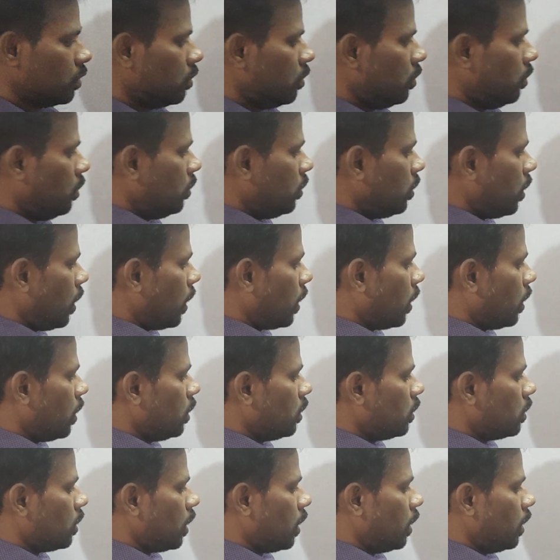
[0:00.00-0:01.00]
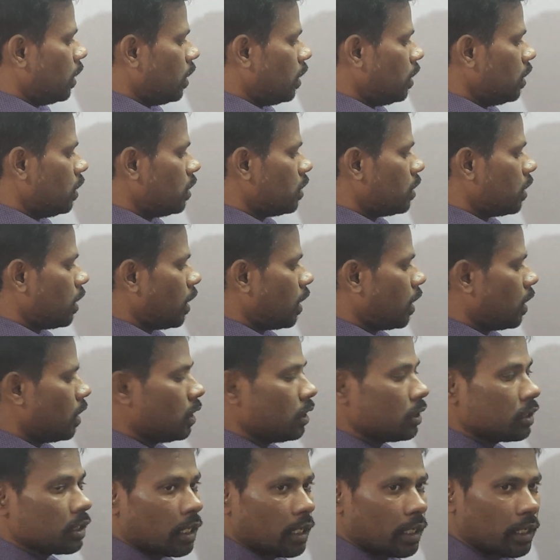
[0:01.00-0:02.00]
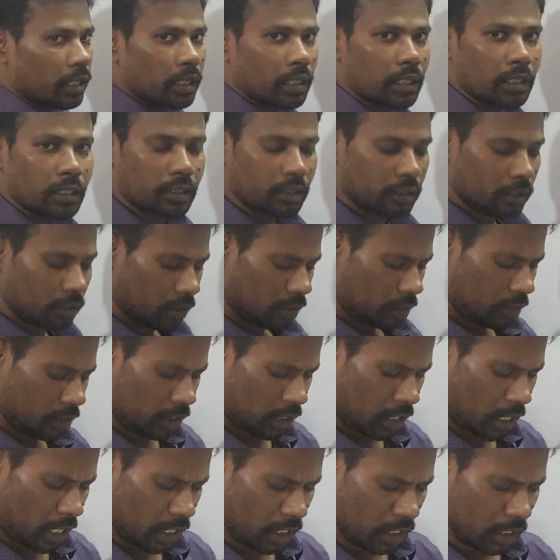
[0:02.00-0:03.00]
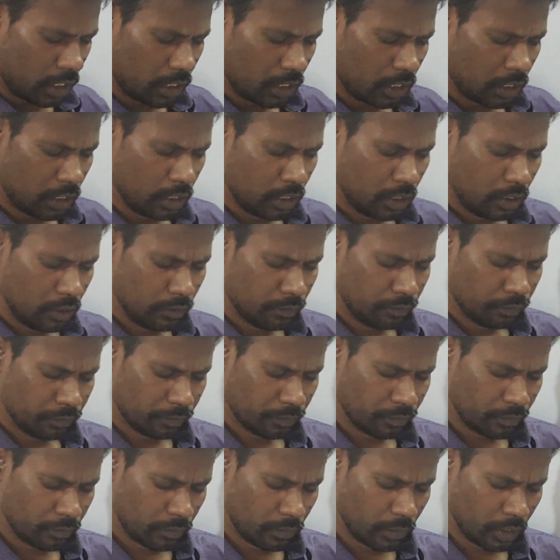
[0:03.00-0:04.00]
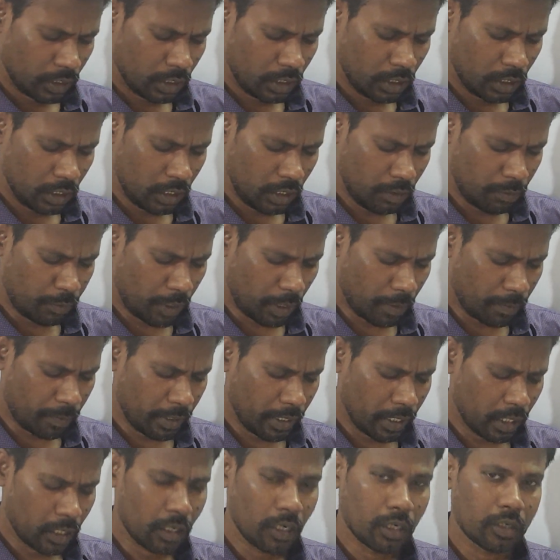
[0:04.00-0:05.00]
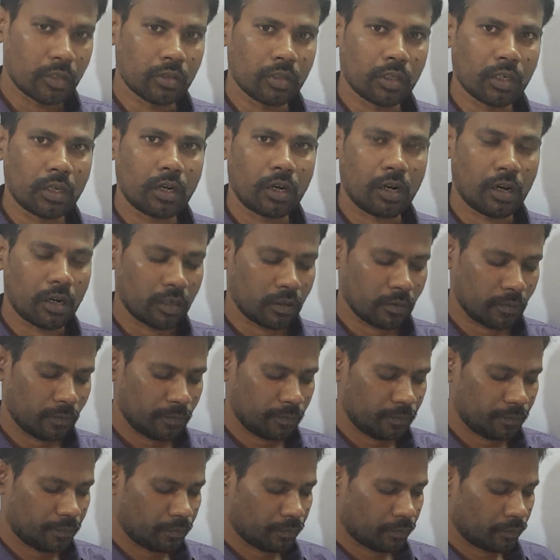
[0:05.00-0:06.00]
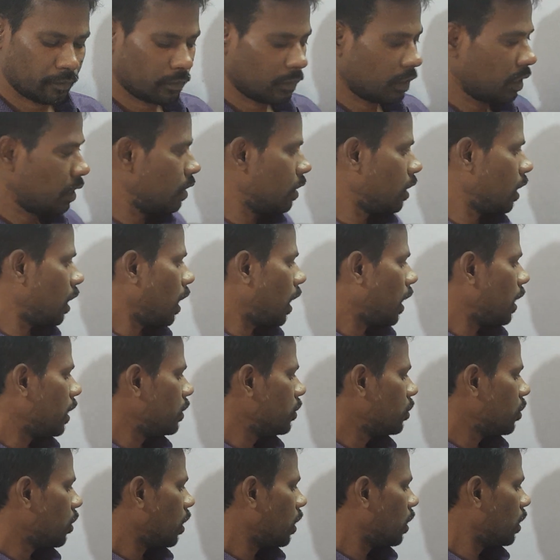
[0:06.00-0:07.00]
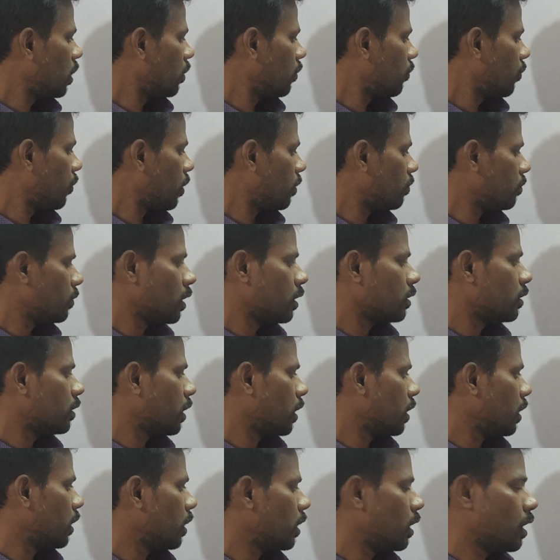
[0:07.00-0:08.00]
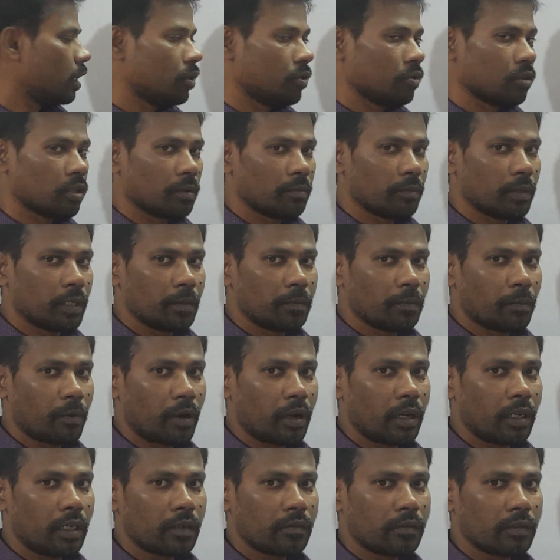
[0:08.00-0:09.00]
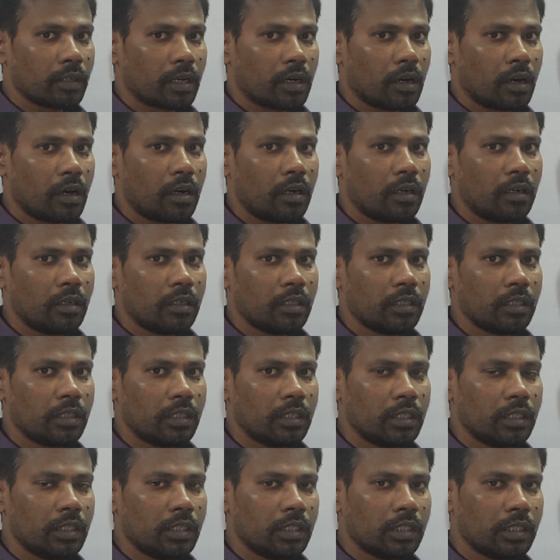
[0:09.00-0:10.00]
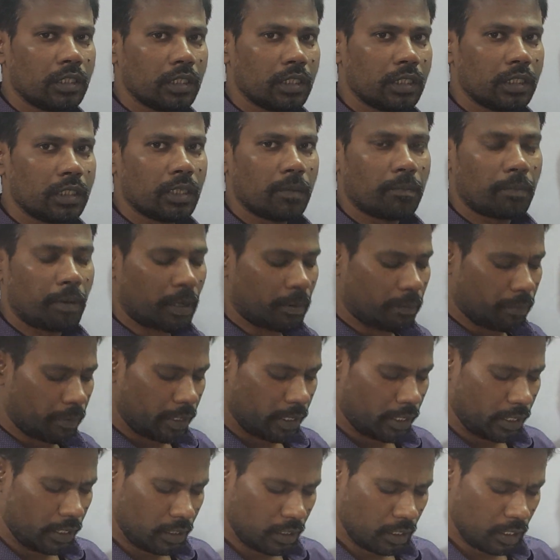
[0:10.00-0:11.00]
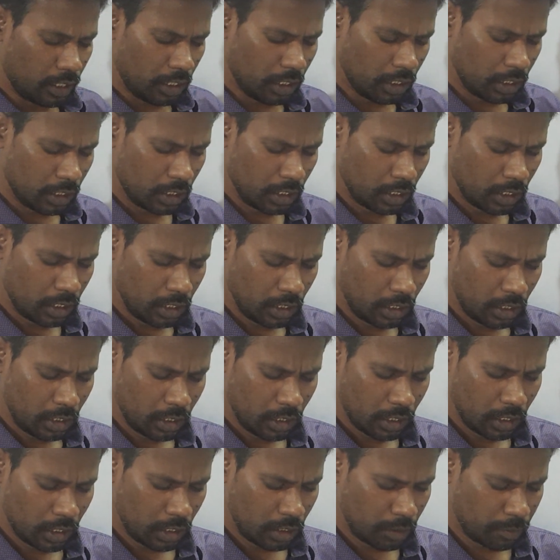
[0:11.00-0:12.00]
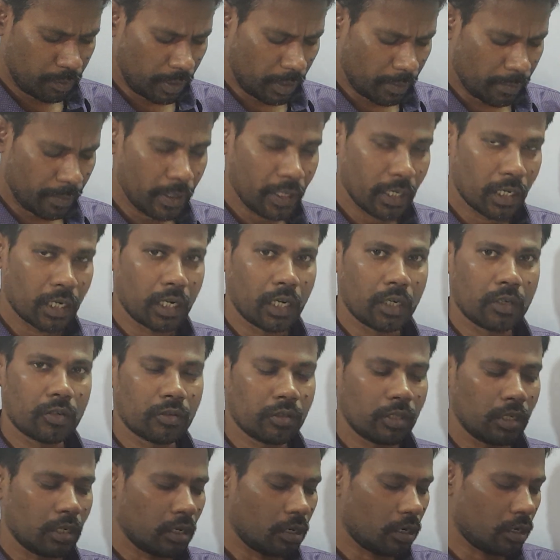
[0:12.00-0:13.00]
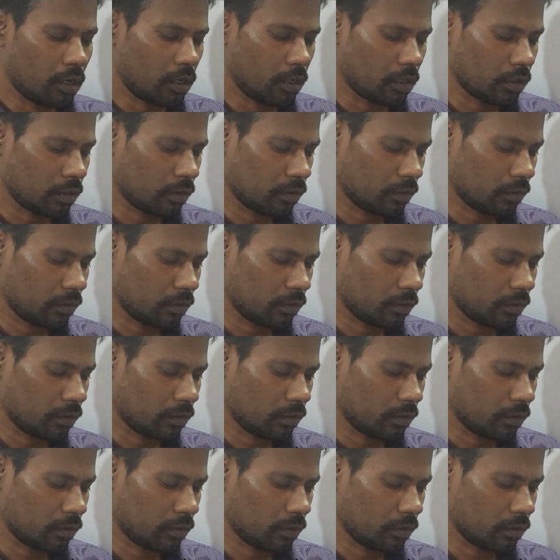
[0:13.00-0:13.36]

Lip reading: this angle is 90, this angle is 90. Right? Is perpendicular to the chord. The line joining from the center to the midpoint of the chord is perpendicular to the chord.